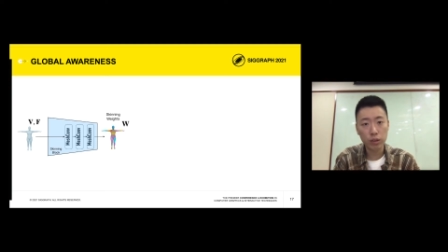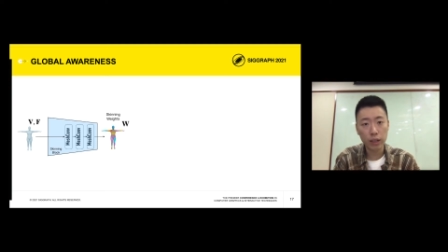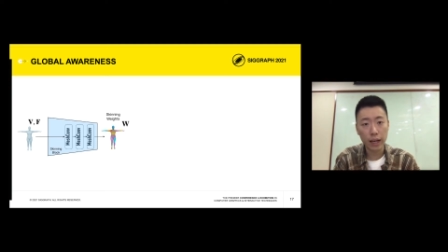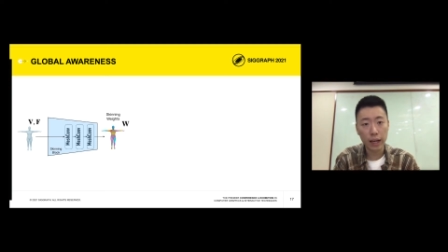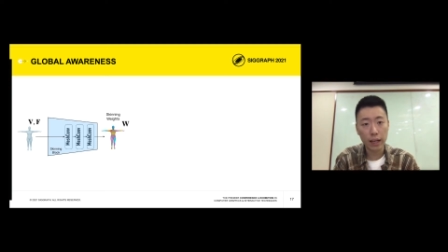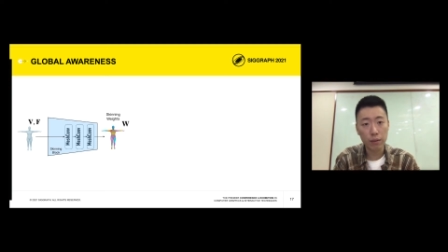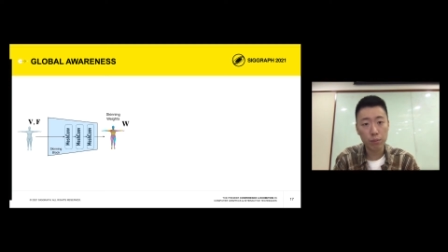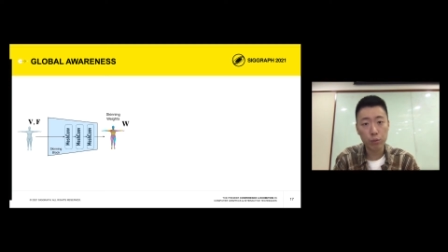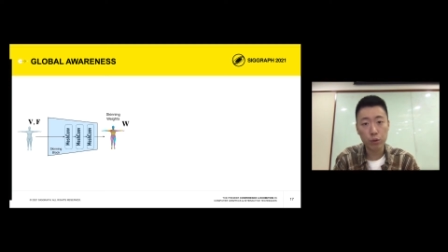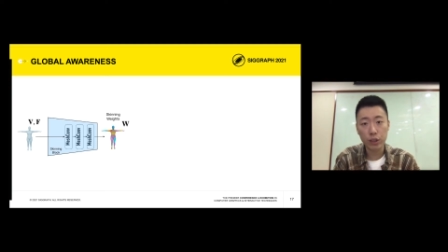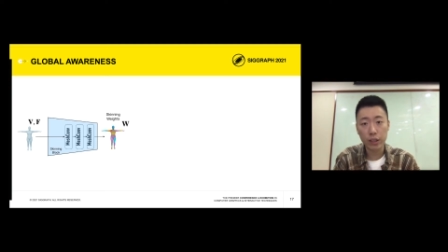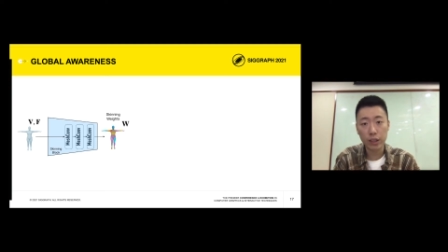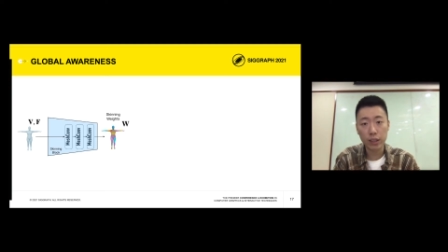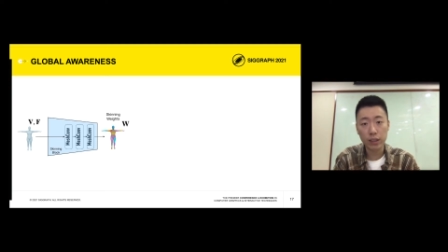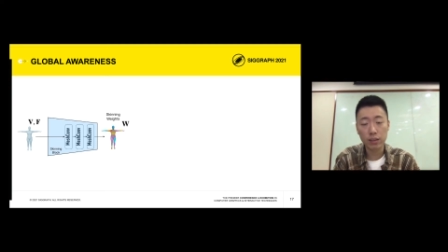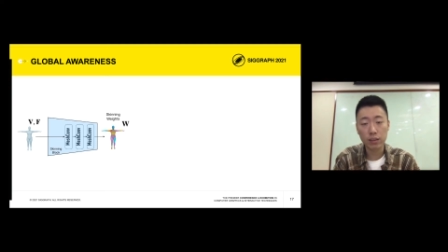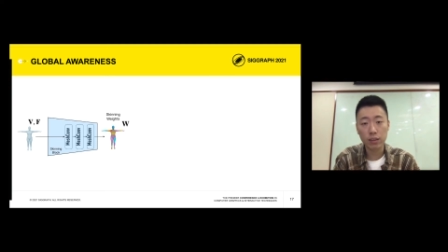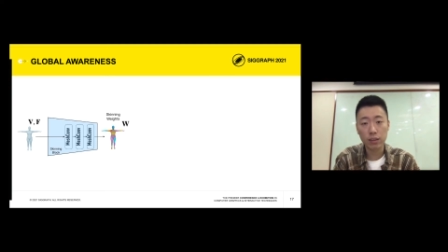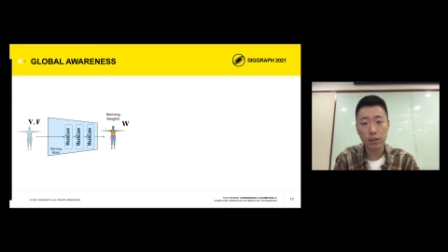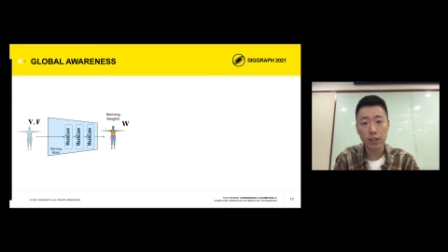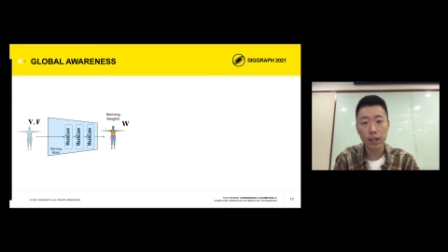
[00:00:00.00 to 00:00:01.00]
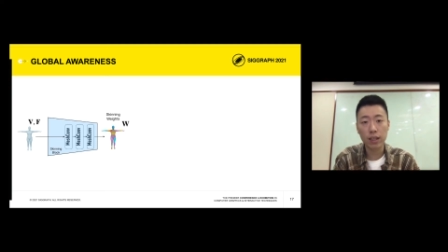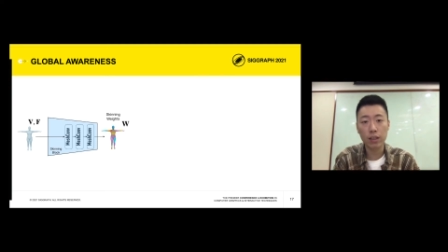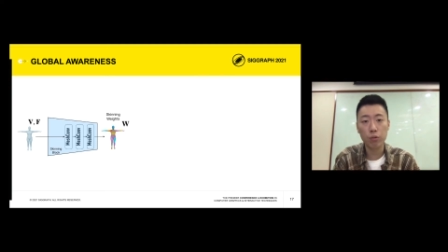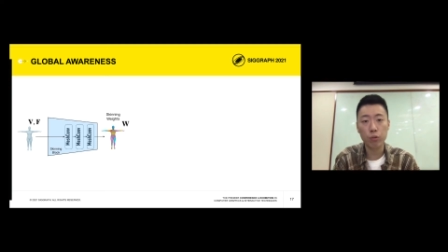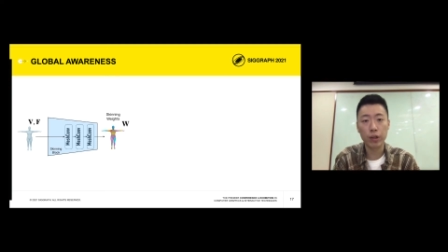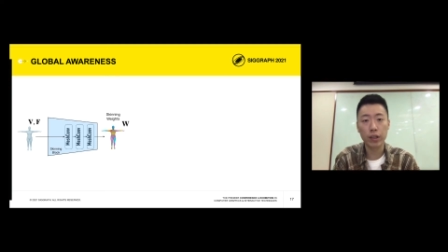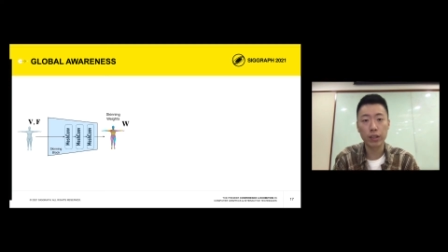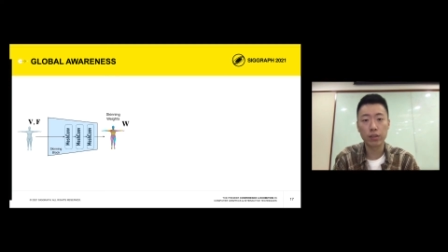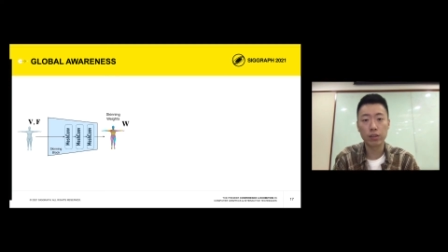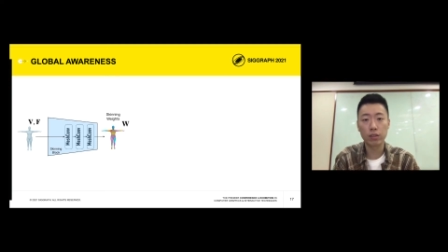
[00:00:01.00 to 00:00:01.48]
and predicts the skin
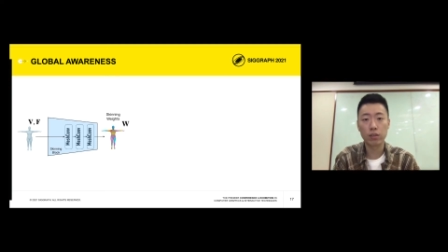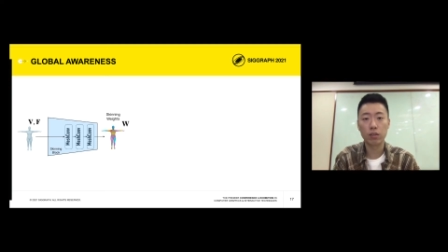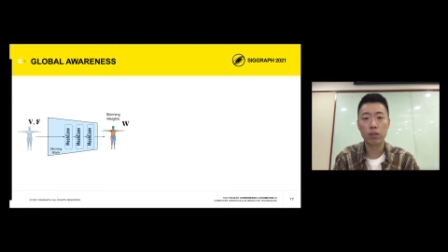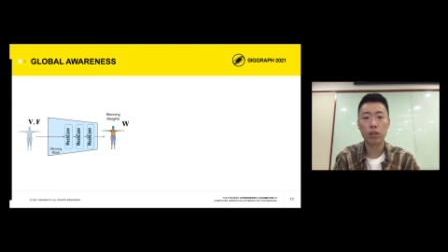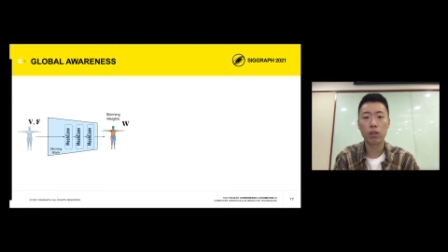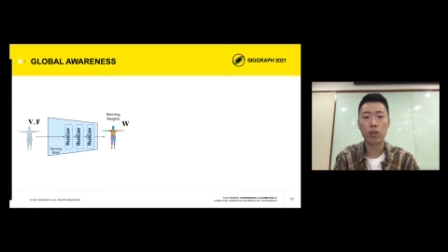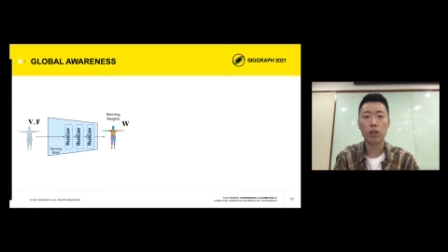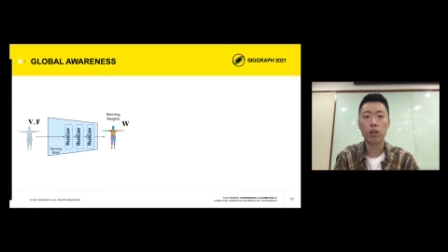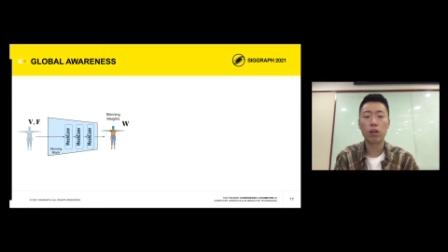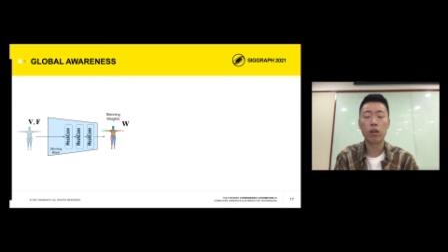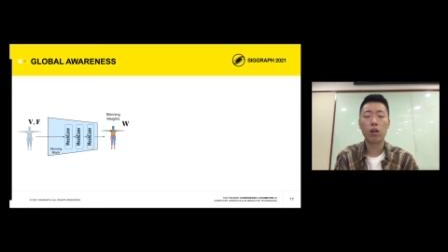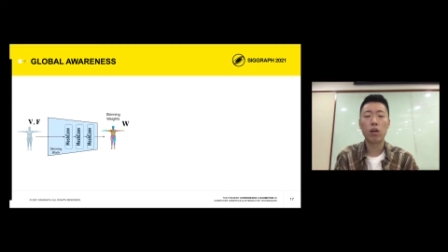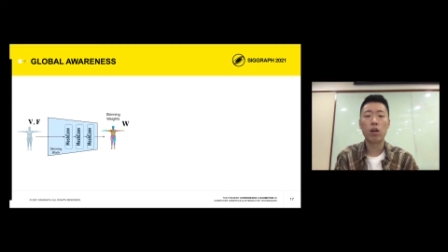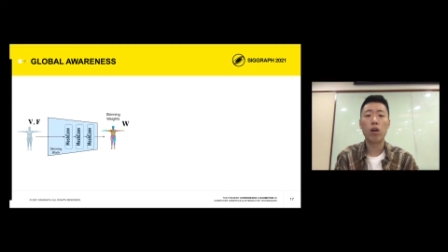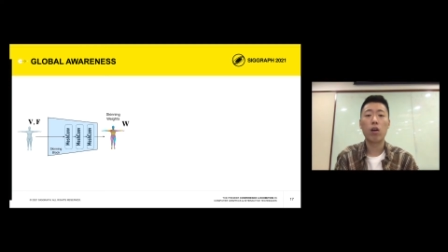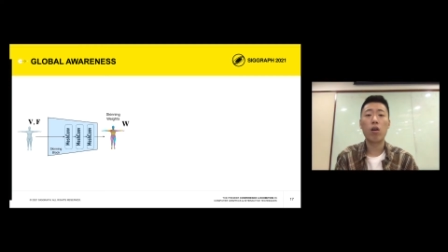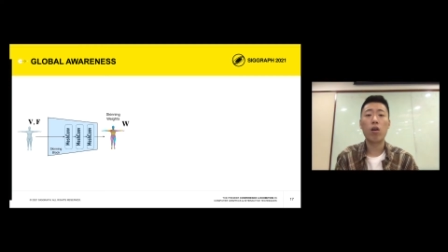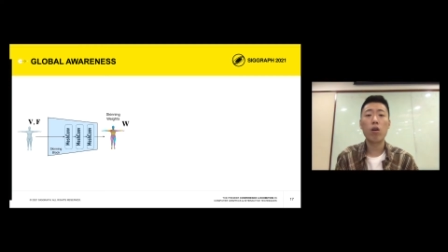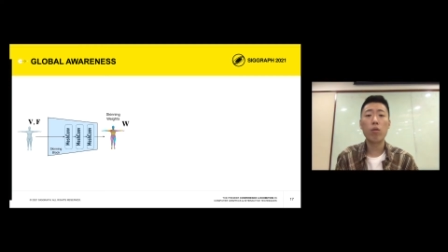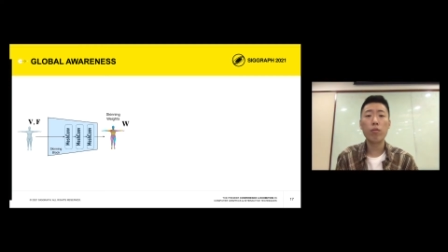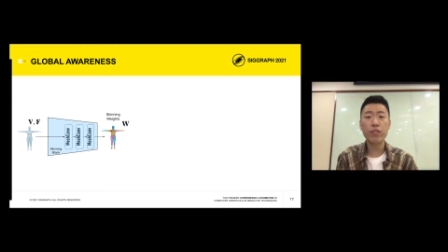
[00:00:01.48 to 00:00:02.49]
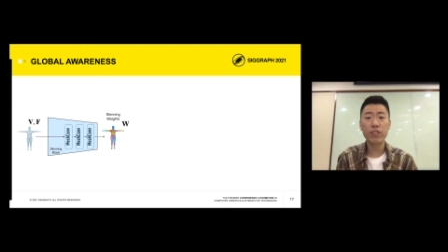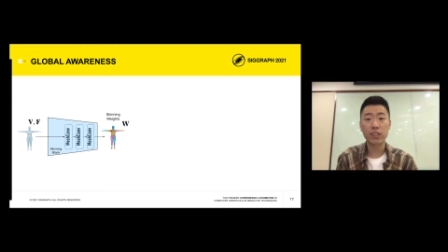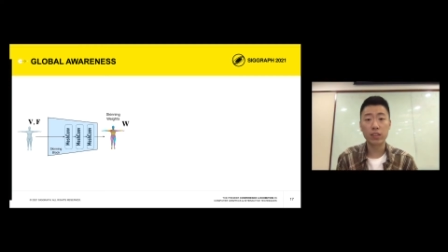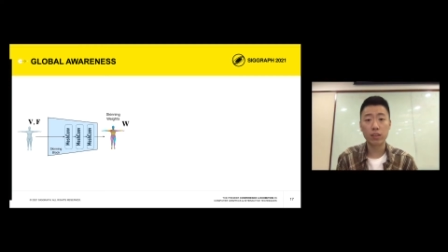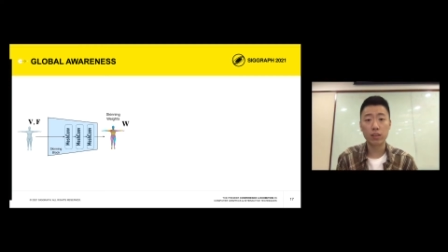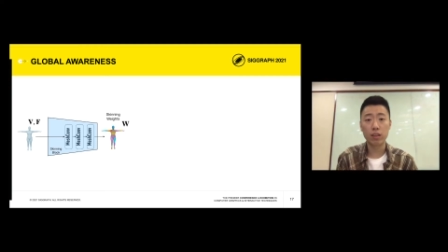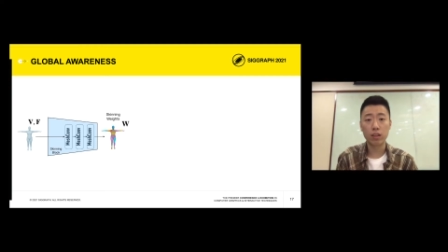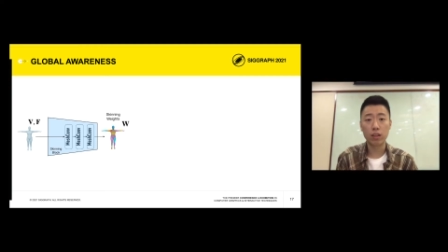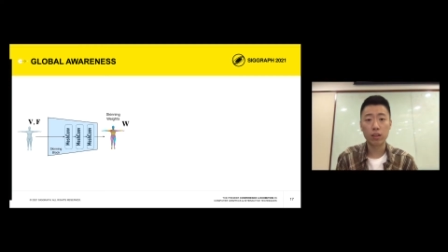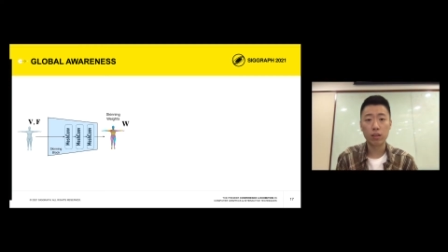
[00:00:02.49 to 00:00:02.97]
weight.
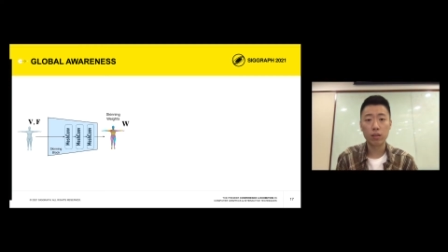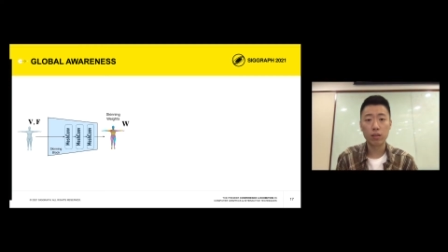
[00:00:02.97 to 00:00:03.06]
Obviously,